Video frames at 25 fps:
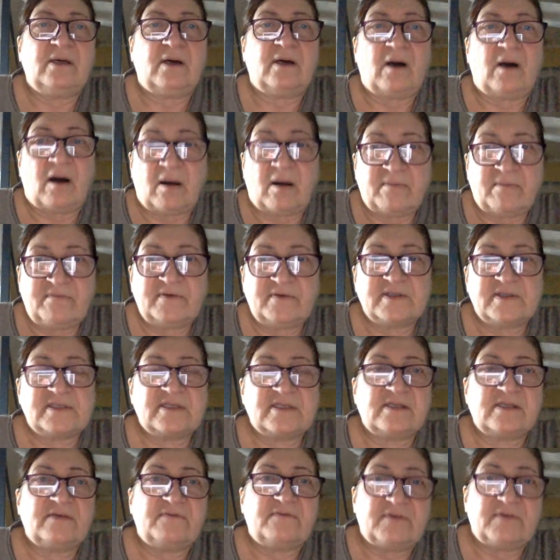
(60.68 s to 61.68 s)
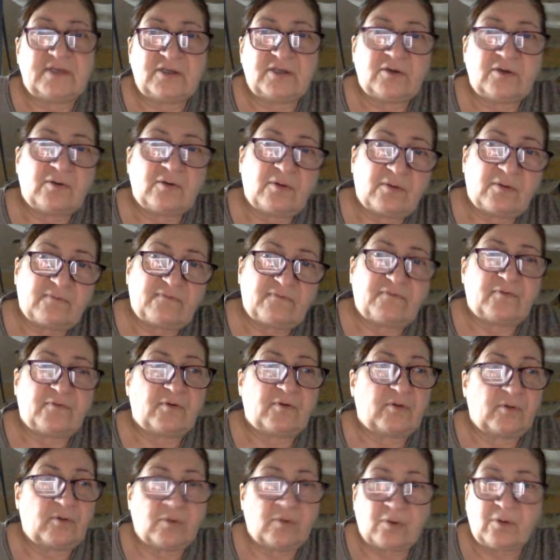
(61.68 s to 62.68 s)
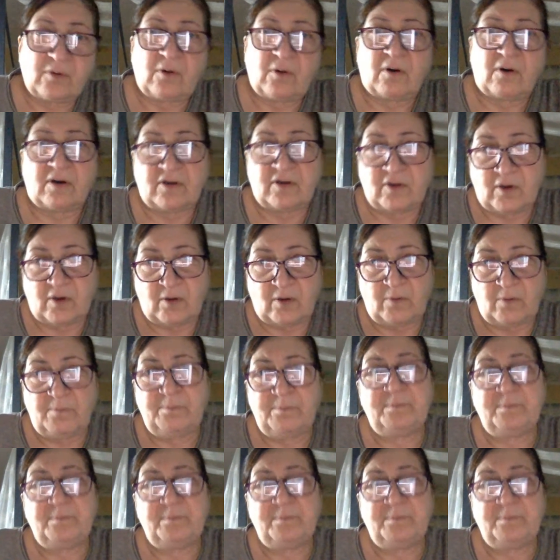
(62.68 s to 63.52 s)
obviously video or audio,